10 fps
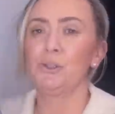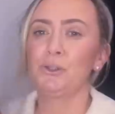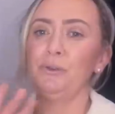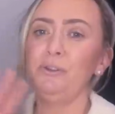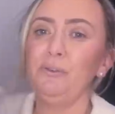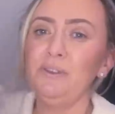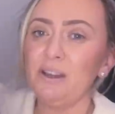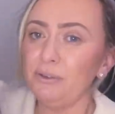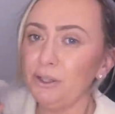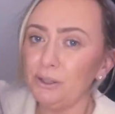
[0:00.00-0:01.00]
So if you've
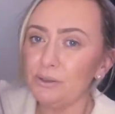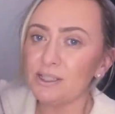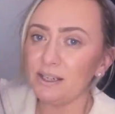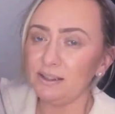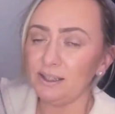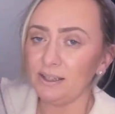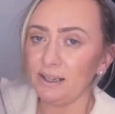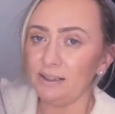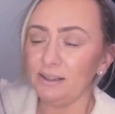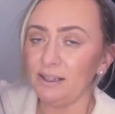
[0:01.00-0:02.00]
never used anything
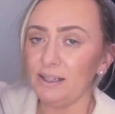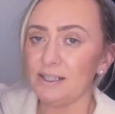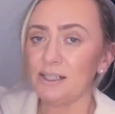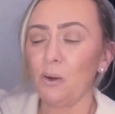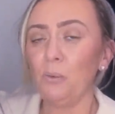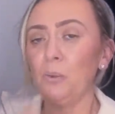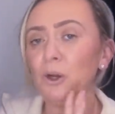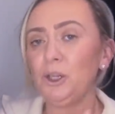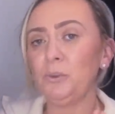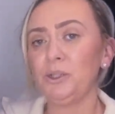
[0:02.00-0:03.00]
like this
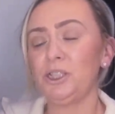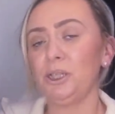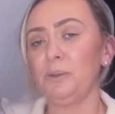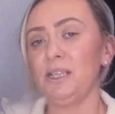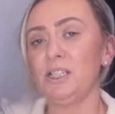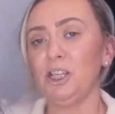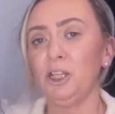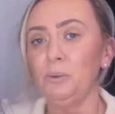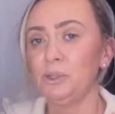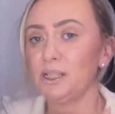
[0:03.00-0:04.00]
what you would do is
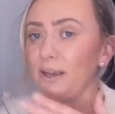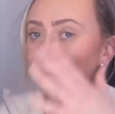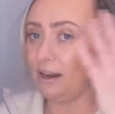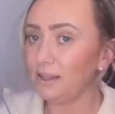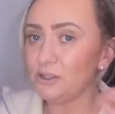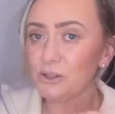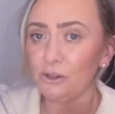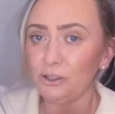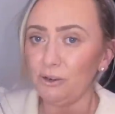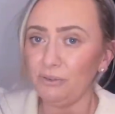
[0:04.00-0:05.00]
you would cleanse
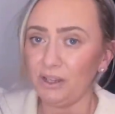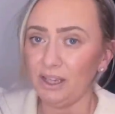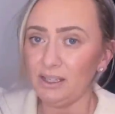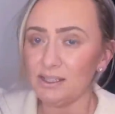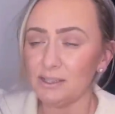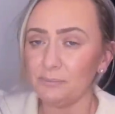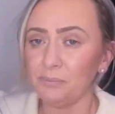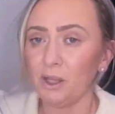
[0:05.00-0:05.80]
all your face,